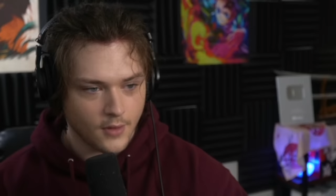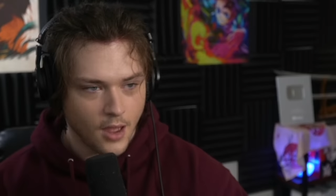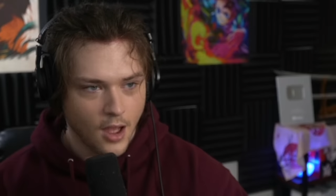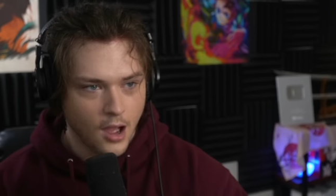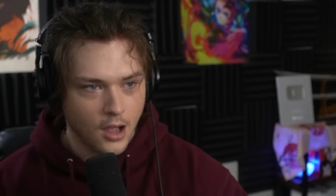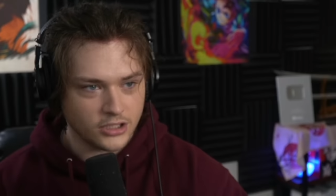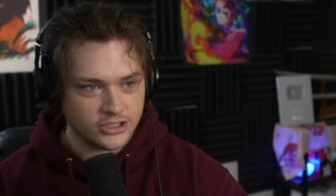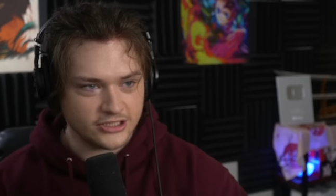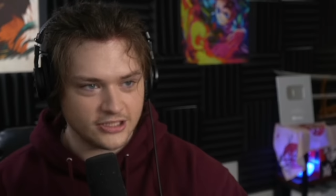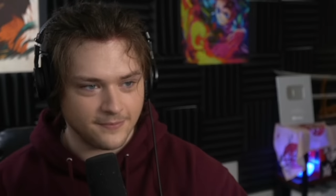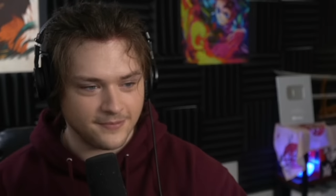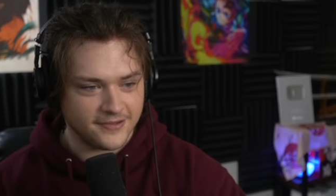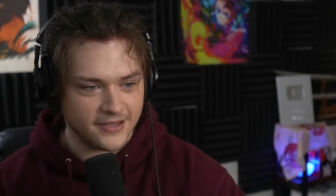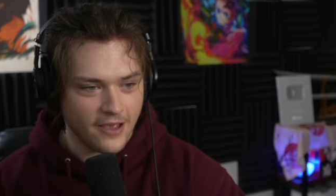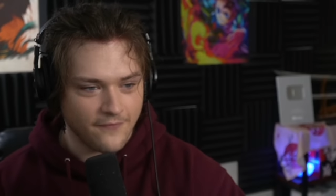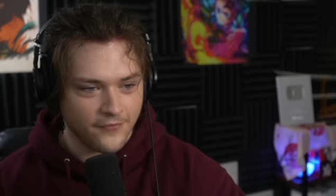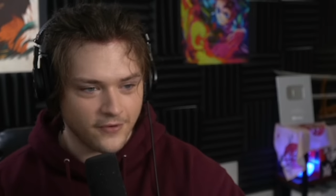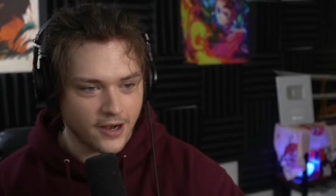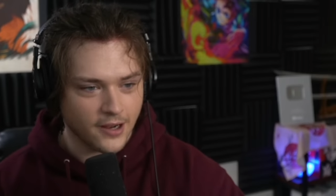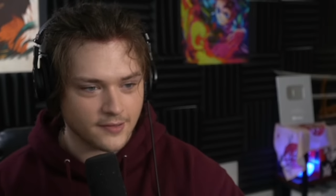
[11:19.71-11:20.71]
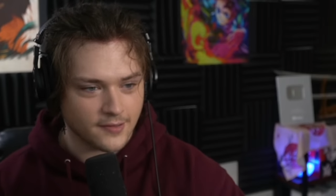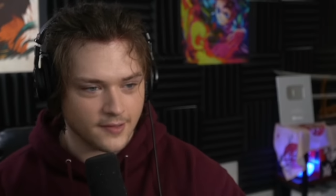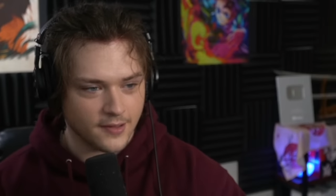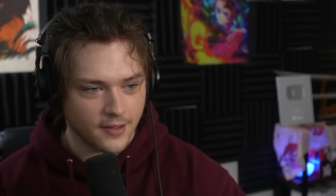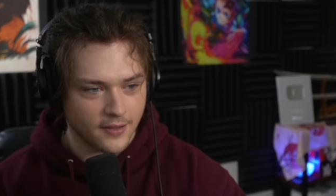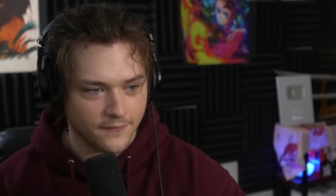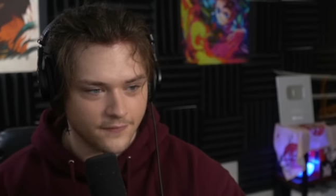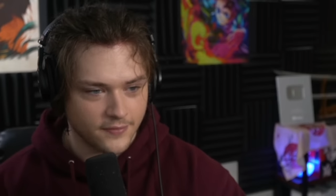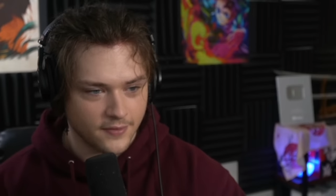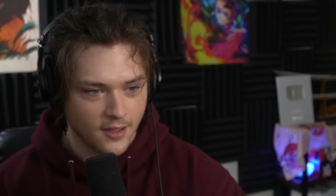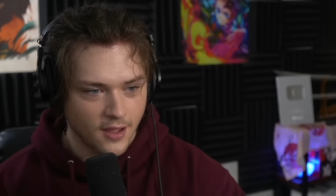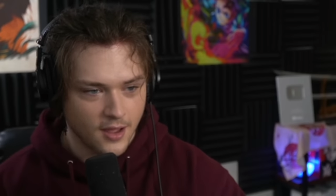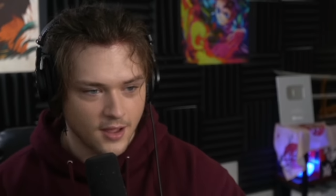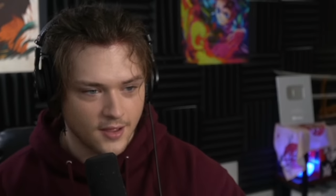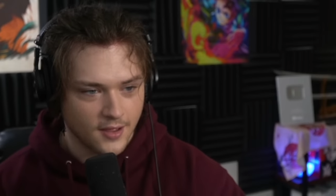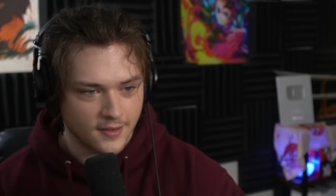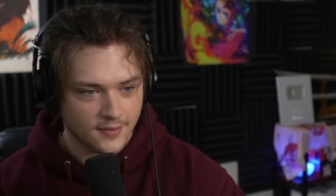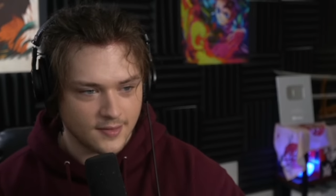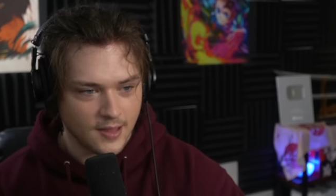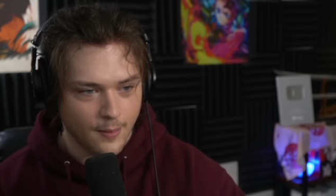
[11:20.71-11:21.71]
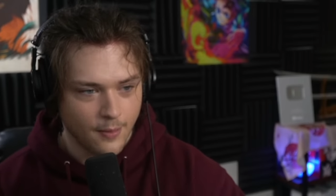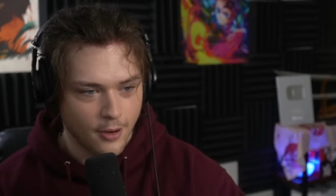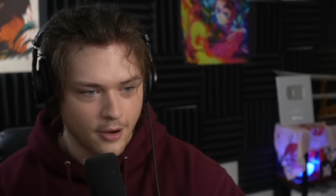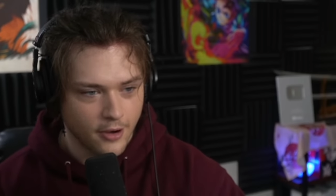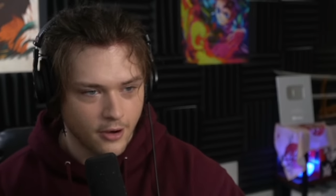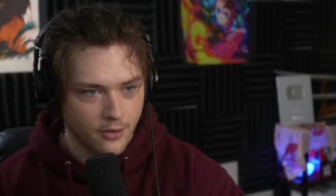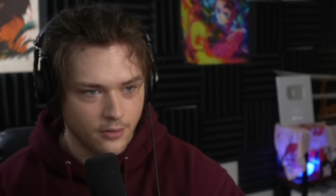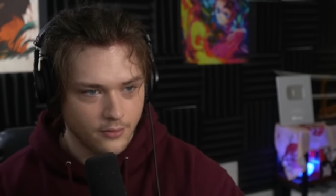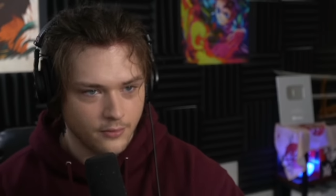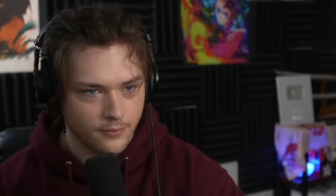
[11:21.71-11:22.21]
Oh, she's upset because of the uh, samurai girl.